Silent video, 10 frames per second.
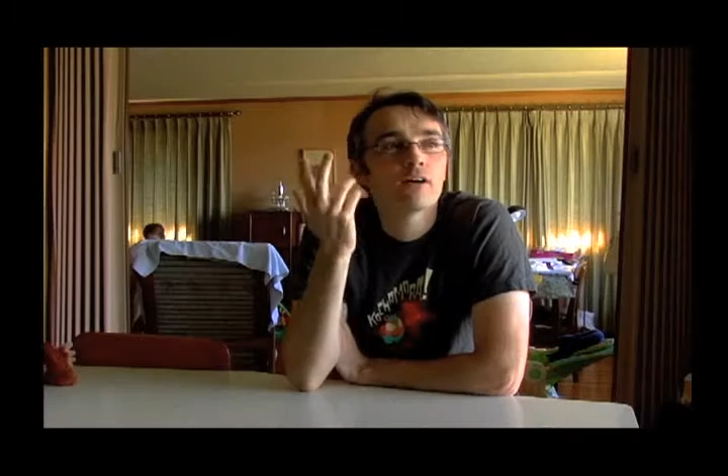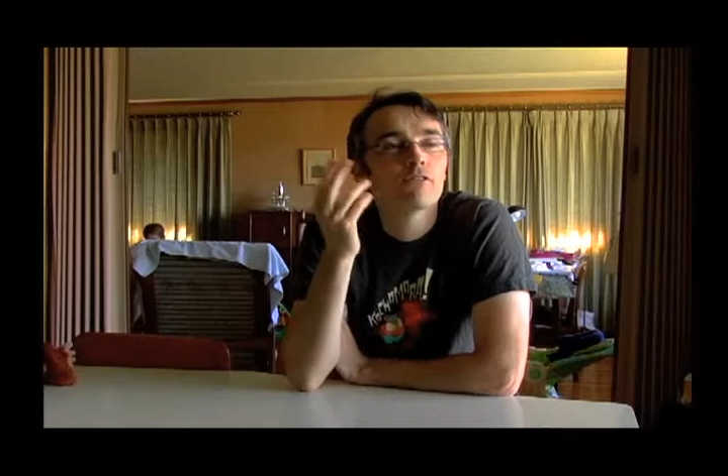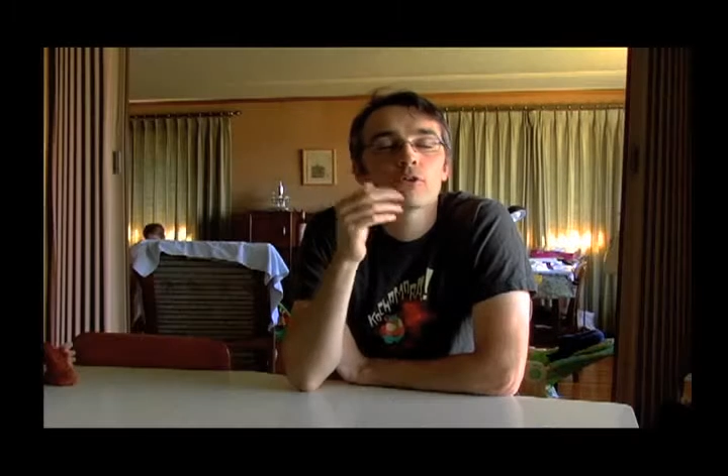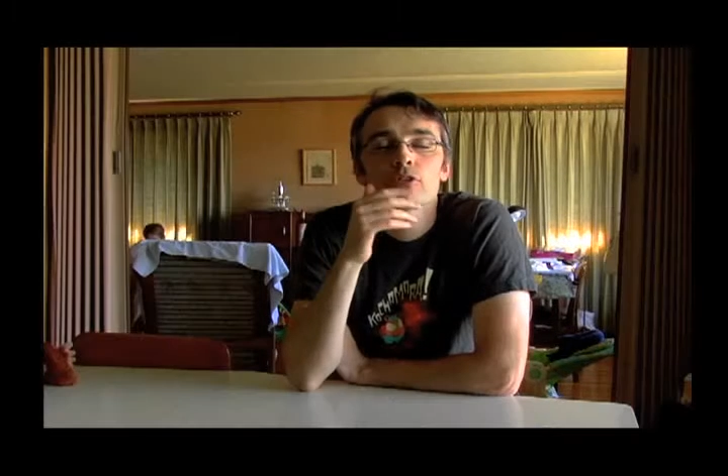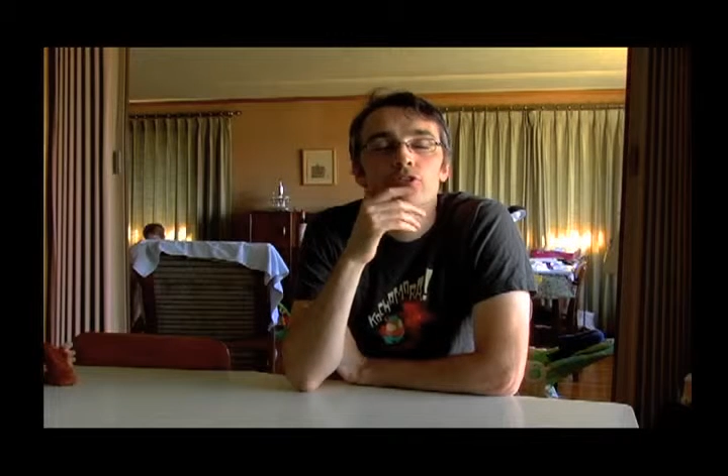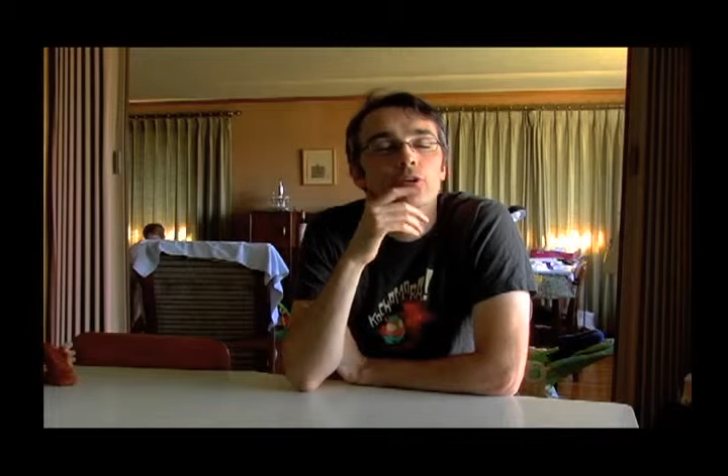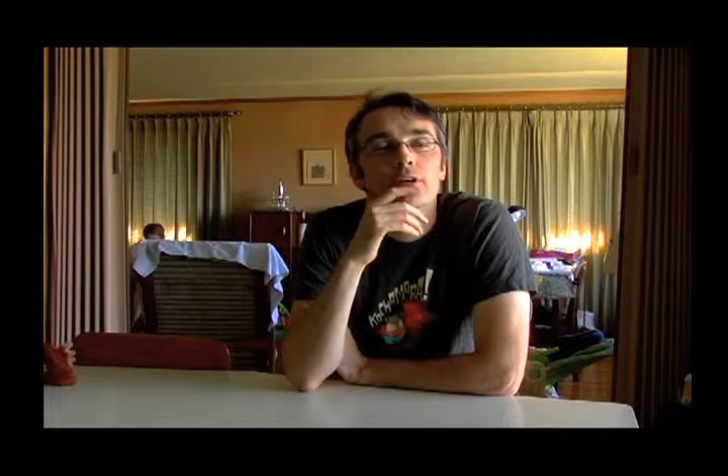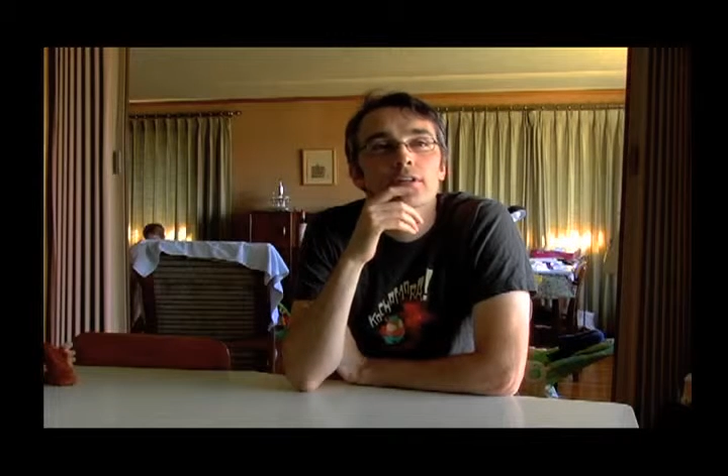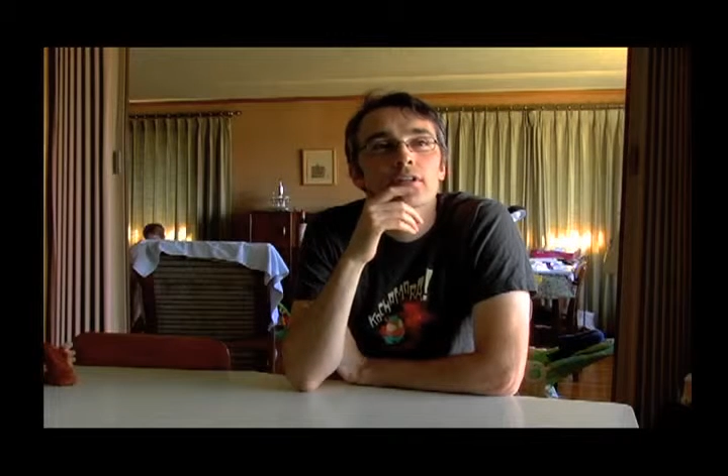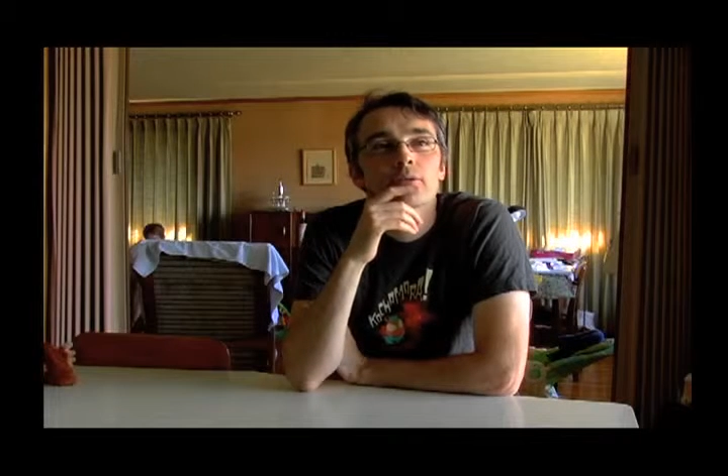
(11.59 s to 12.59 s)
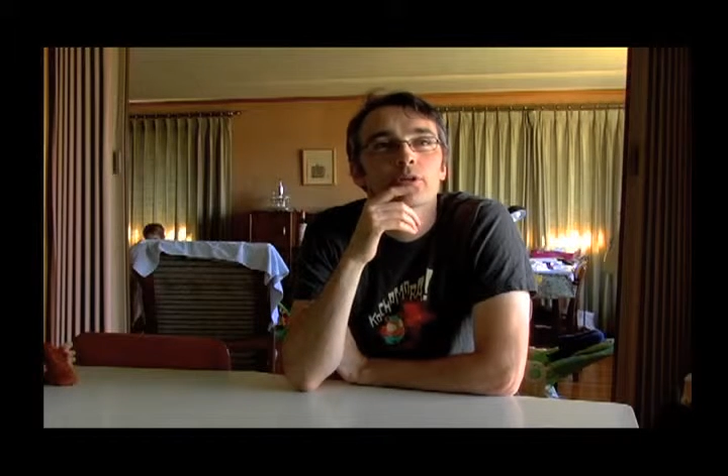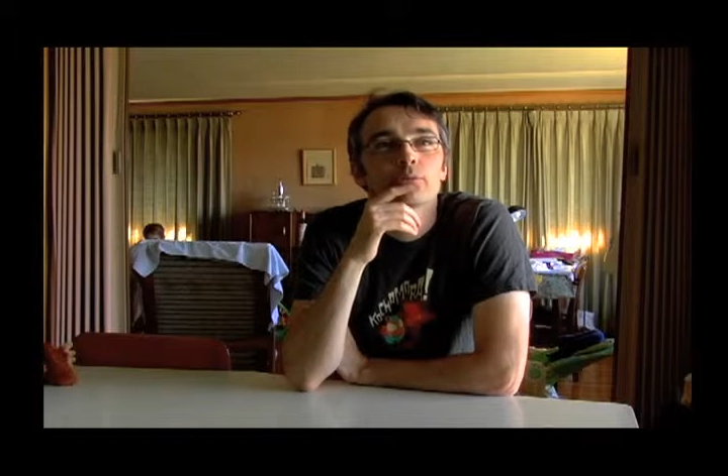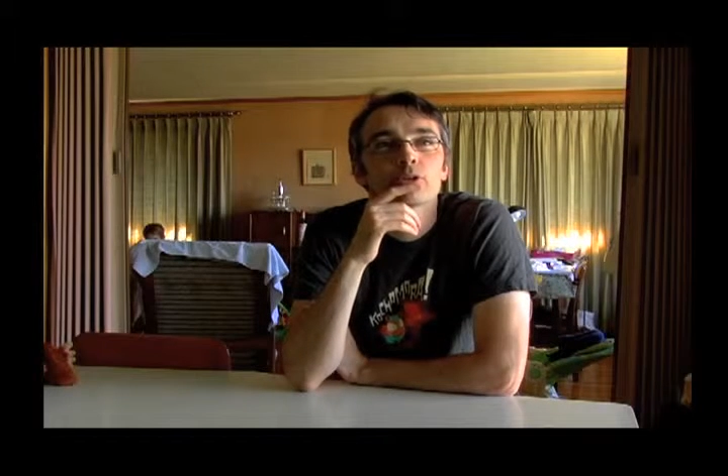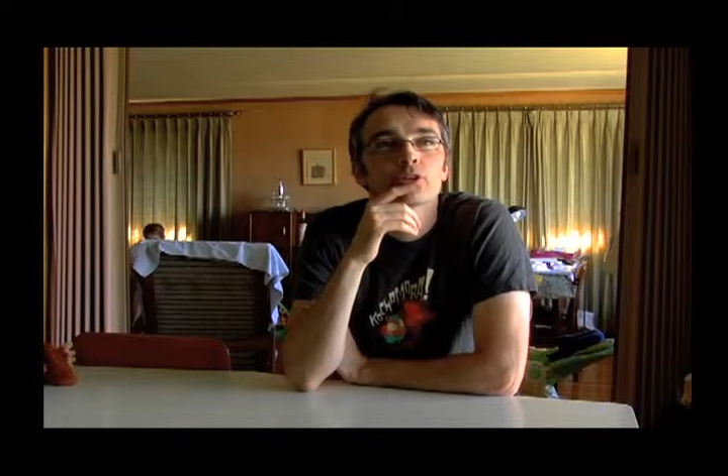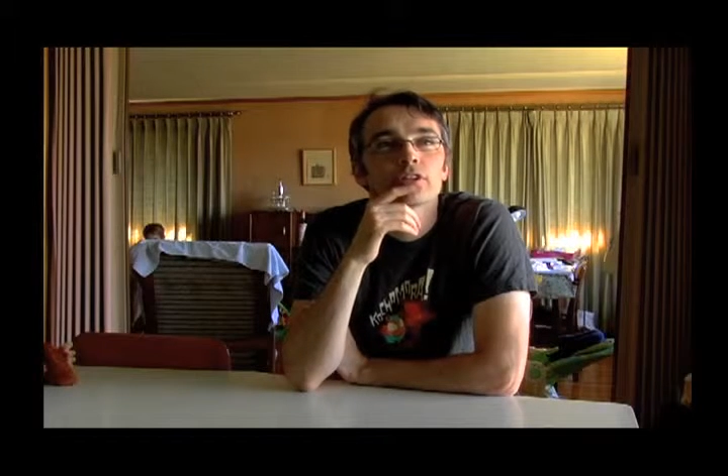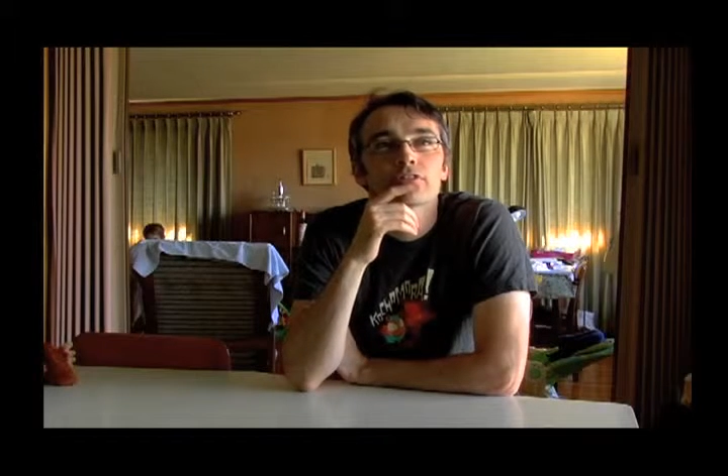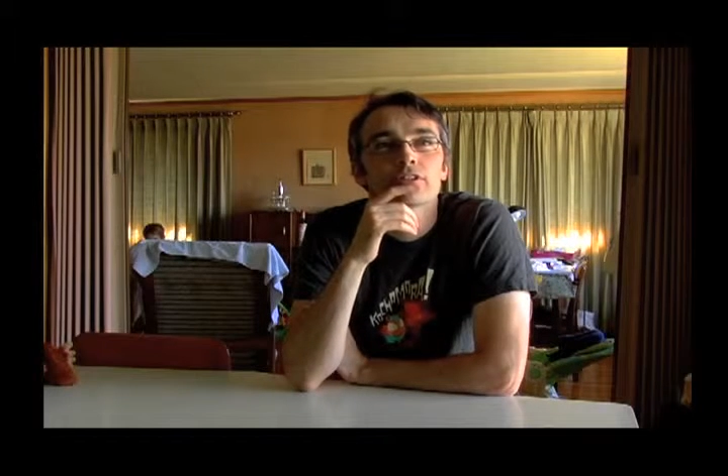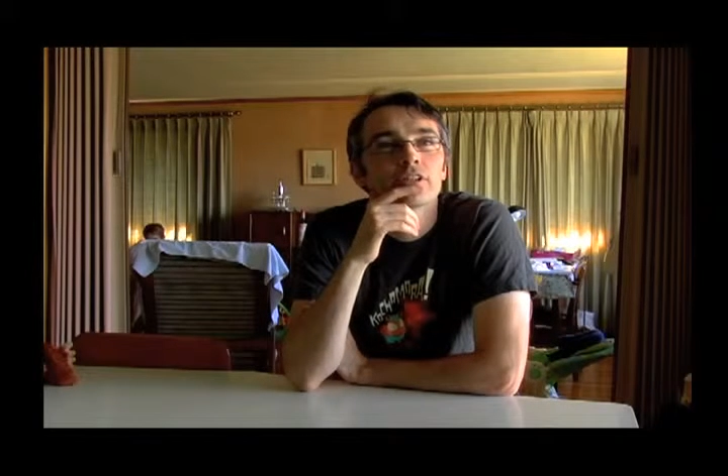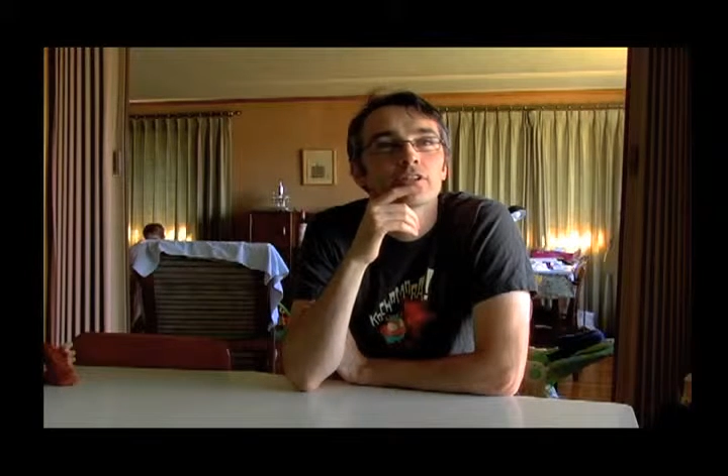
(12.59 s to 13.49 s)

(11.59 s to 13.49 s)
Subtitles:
I've always drawn. I mean, I'm sure every